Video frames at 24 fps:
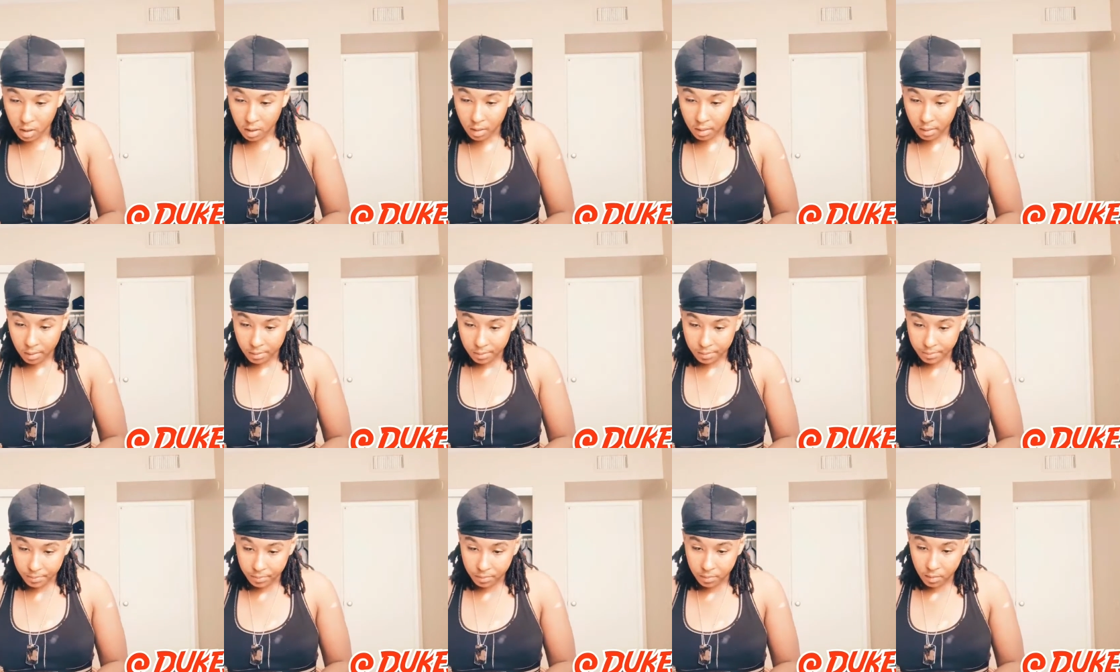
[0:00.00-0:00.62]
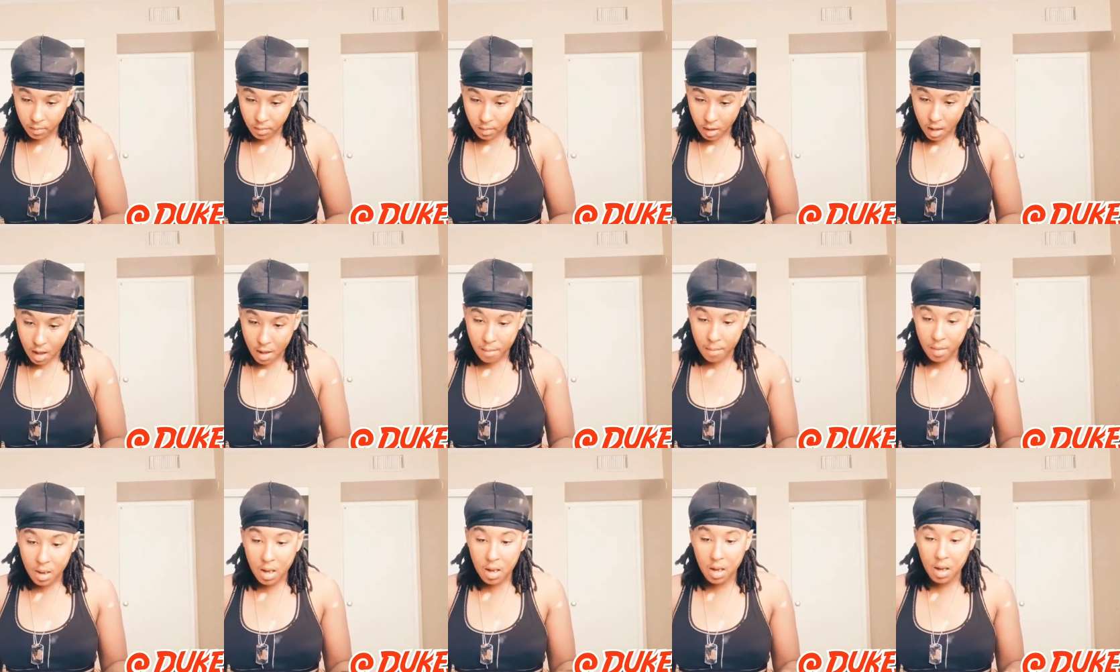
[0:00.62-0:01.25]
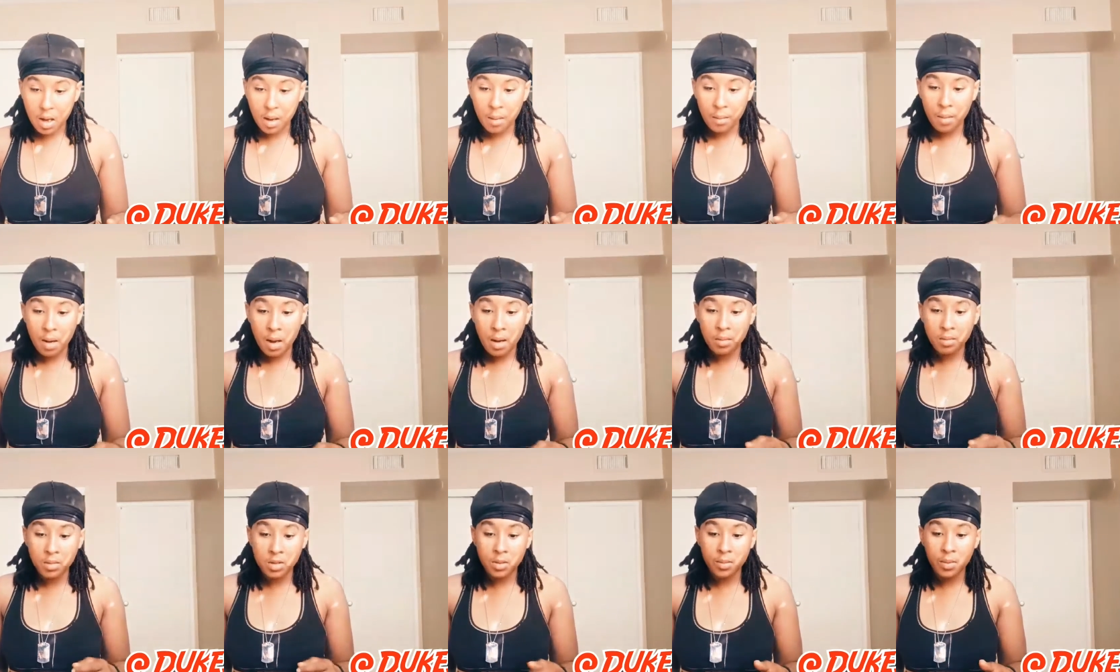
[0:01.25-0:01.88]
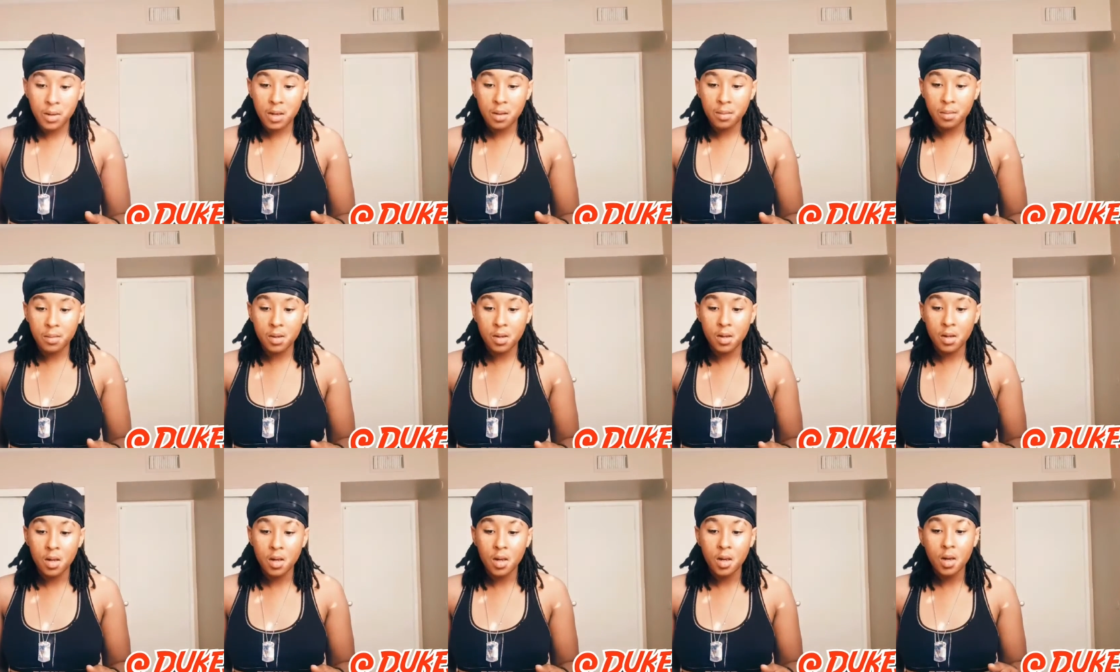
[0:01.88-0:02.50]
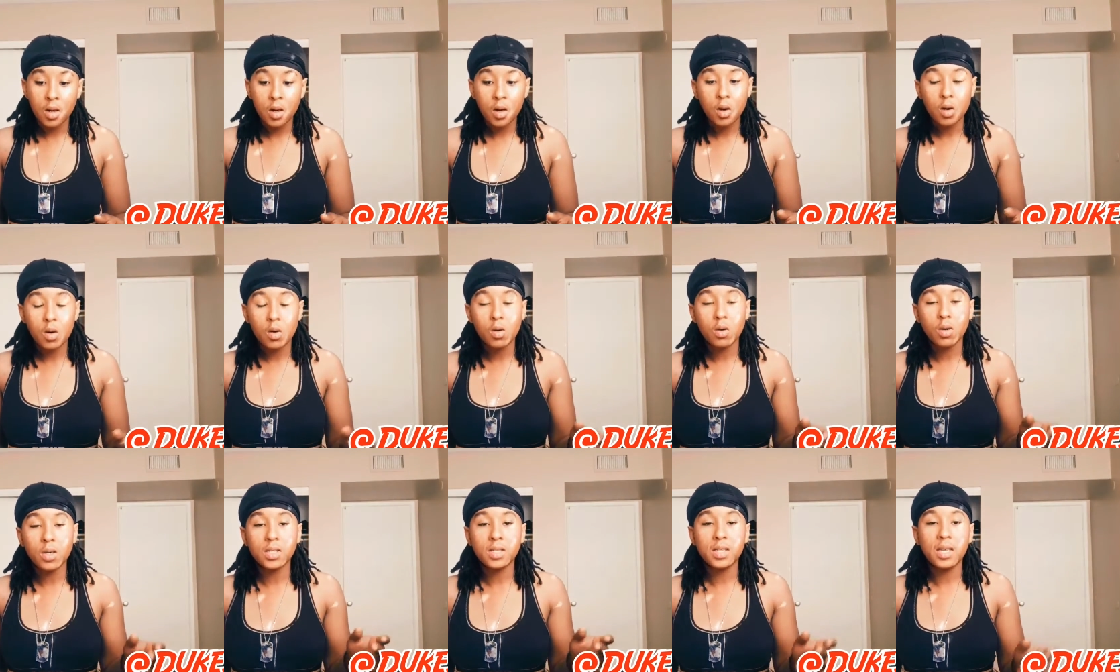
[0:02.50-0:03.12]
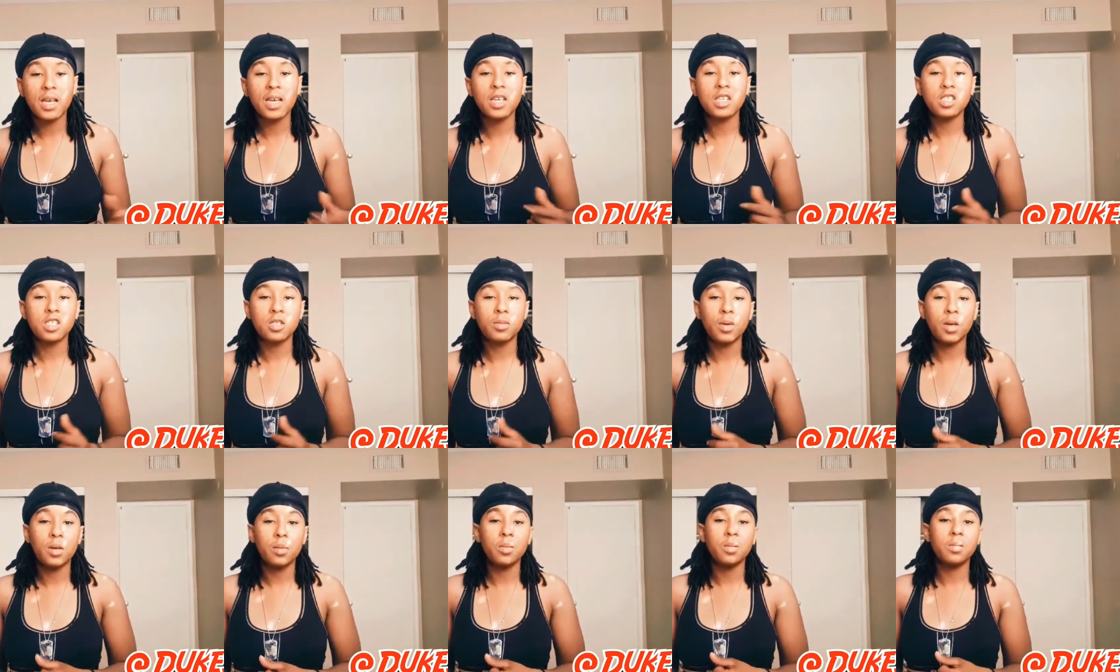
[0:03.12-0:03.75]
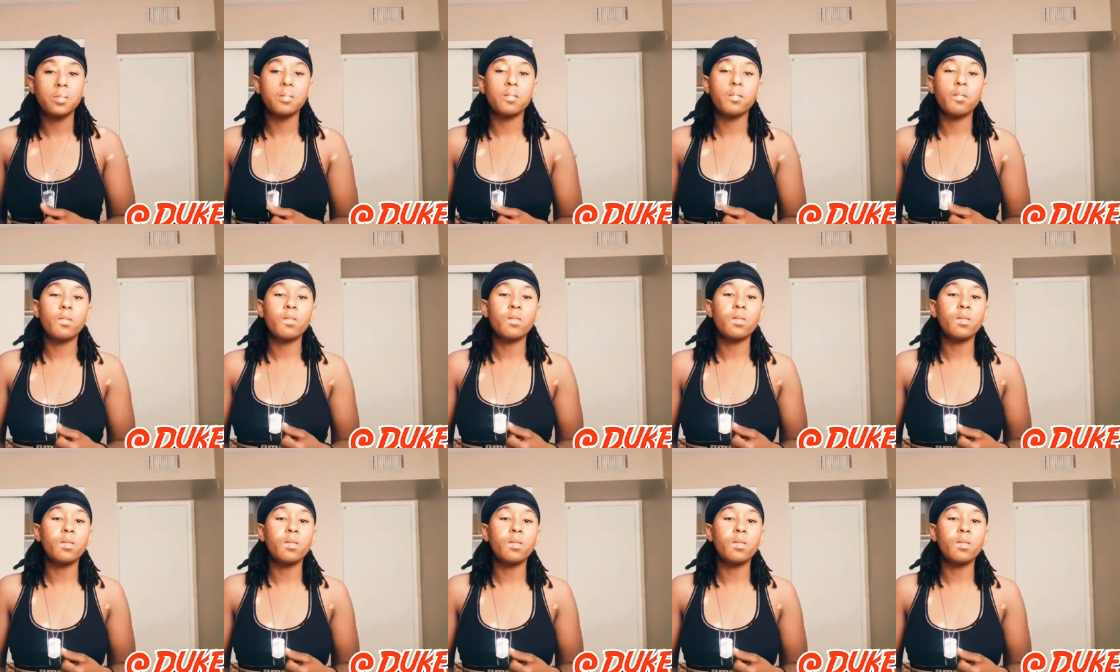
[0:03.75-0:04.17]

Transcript: Am I a mama's baby or a daddy's baby?